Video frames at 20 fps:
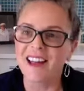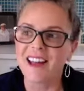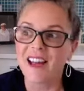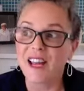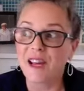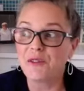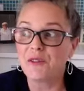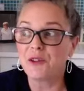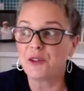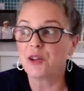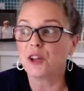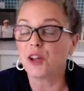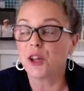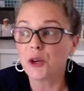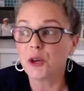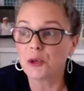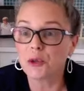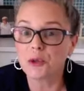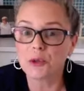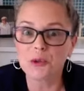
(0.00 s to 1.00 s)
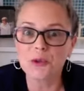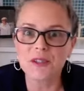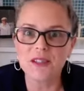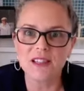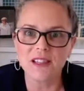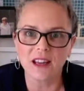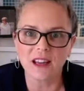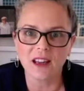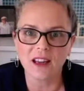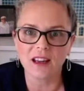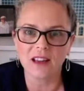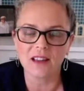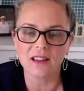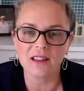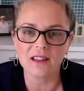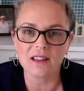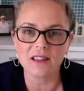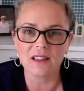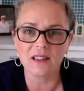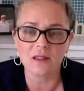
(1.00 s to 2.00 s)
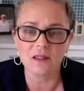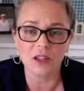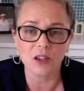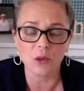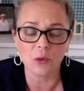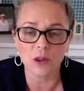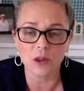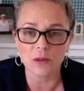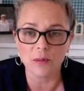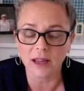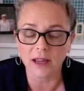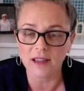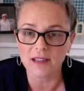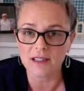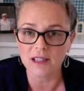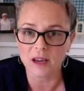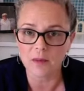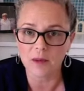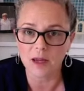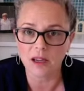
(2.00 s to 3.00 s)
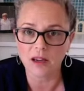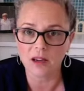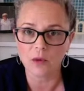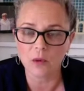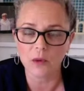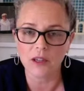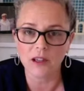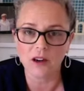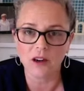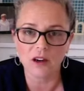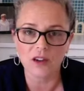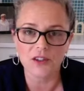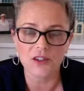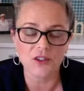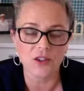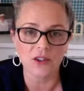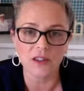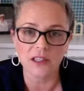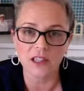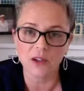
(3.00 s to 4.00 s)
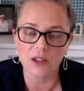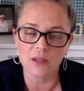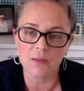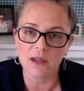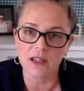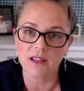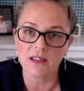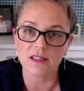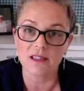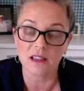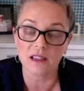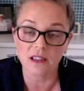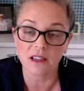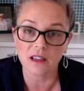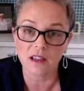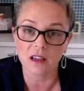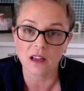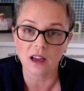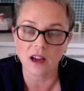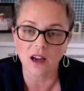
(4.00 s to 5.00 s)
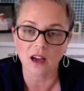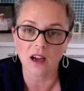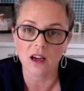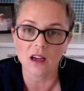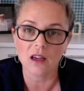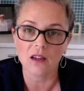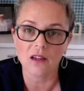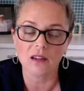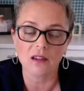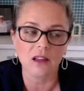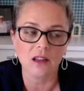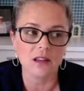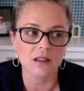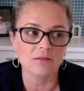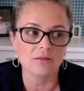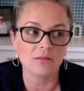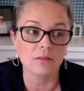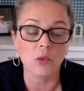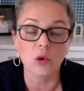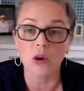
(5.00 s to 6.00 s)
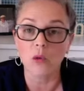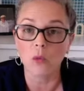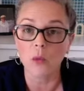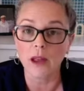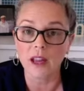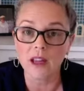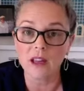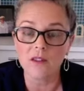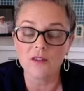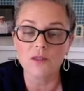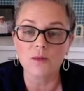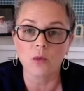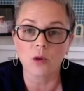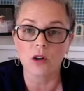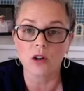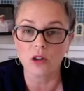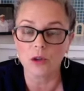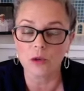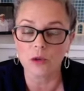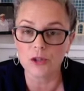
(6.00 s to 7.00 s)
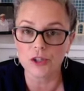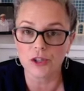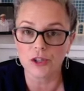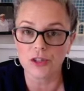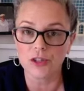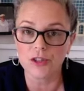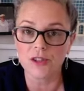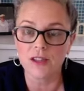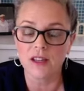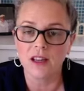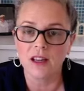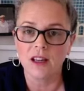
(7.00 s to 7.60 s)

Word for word: if you're closed and you know with a pandemic we are certainly going to be seeing uh, um, more waves more closures